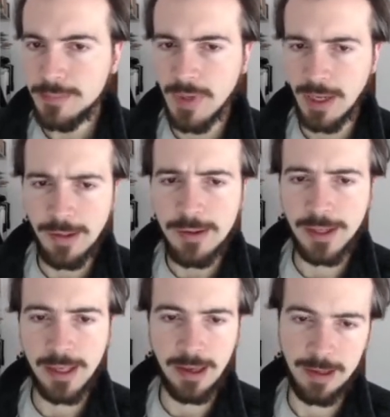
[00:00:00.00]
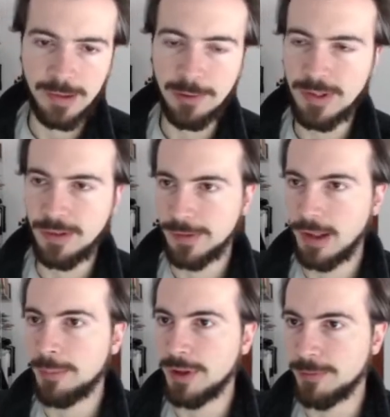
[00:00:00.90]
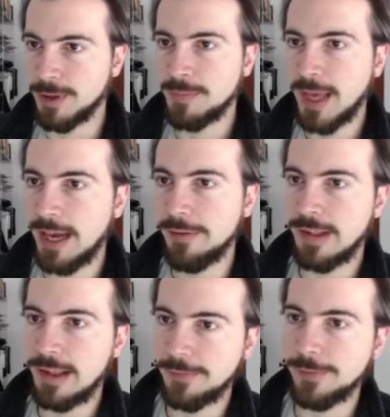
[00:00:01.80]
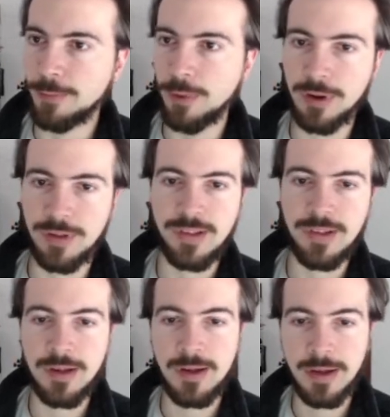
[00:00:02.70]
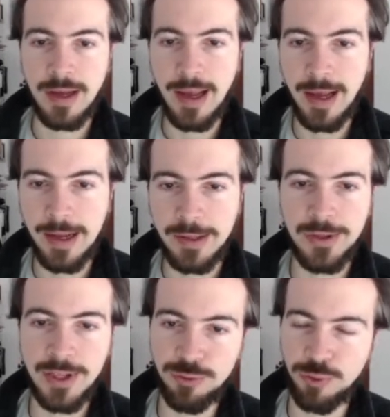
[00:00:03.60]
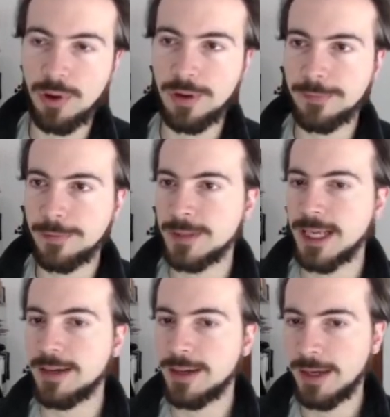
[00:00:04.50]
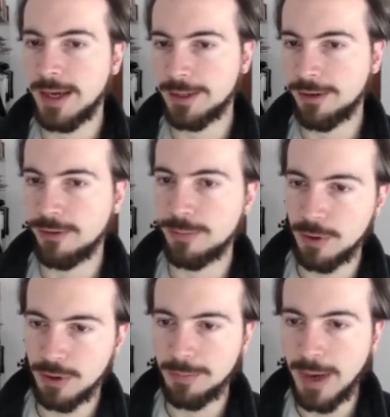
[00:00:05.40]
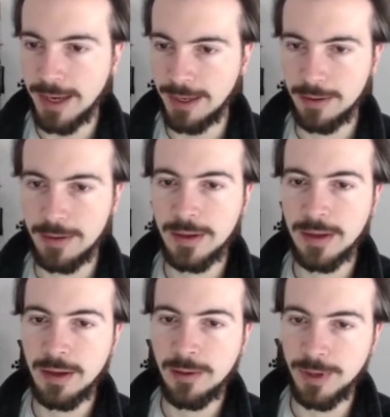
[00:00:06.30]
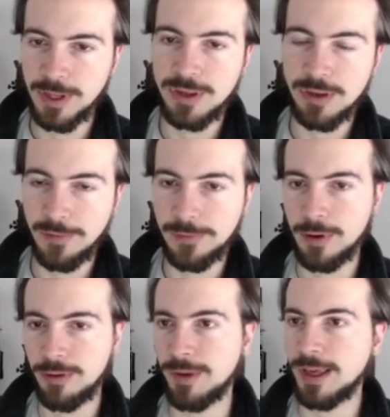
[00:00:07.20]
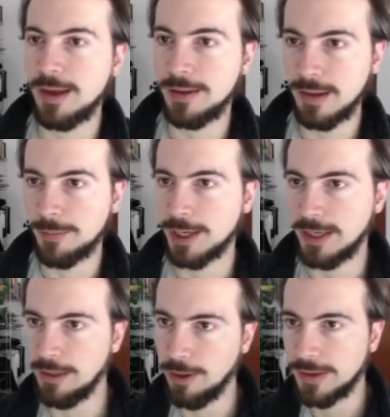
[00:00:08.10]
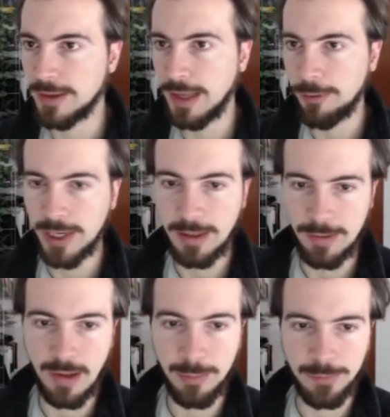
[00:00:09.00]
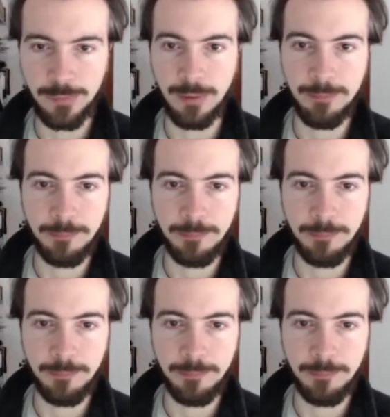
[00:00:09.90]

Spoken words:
essentially a sequence of samples which behaves as if it was actually drawn from the underlying distribution pi, which of course we can typically not directly sample from.